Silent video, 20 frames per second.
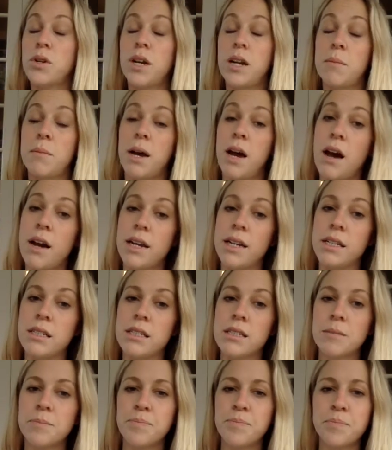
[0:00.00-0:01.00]
or
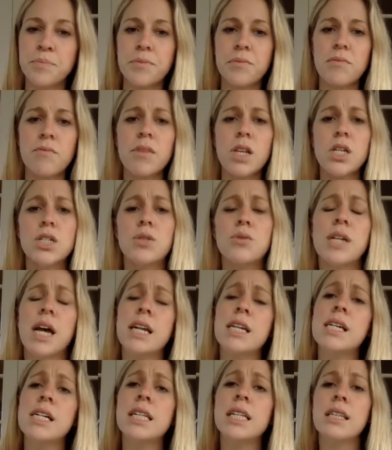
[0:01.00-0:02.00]
antibiotics. So
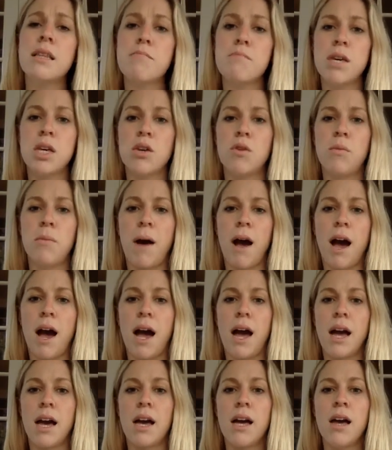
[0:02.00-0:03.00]
technically the meat you
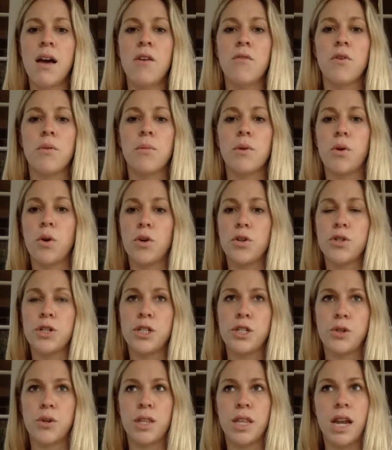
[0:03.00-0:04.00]
buy from the grocery
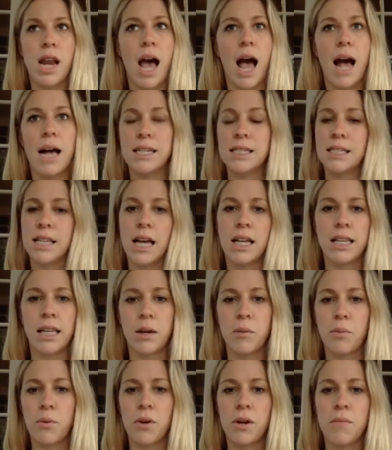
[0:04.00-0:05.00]
store that has that
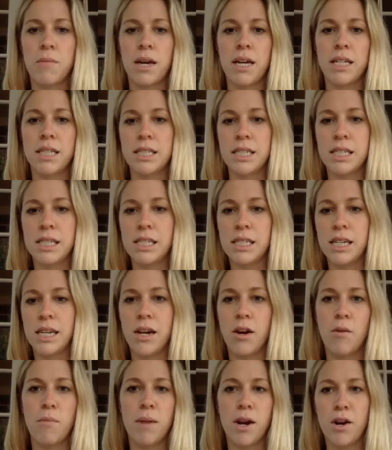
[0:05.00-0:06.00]
like pre-made
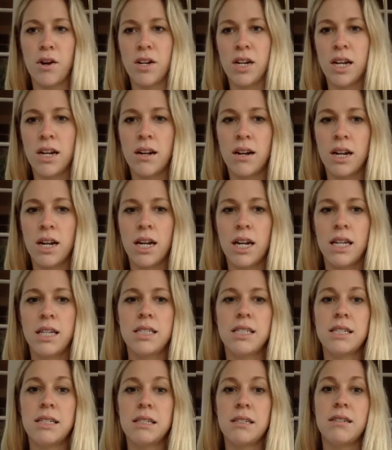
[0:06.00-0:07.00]
seasoning or marinade on it
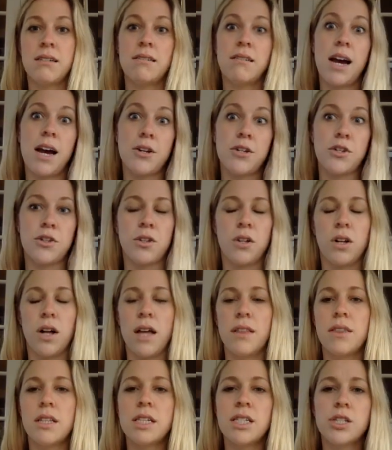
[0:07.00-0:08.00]
isn't natural,
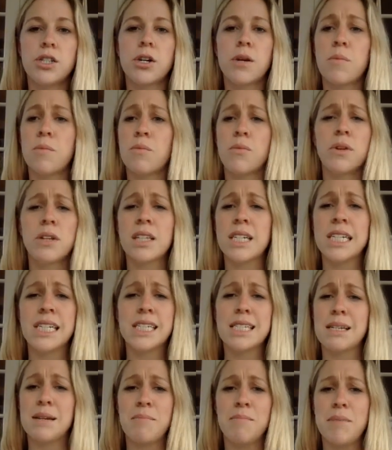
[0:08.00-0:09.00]
and this term really
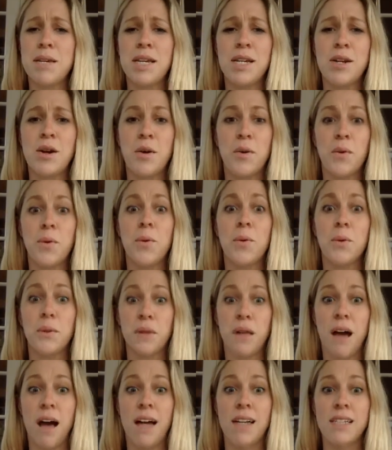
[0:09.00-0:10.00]
doesn't mean a whole
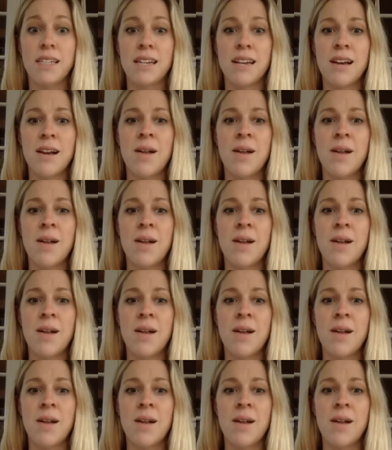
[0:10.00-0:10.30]
lot.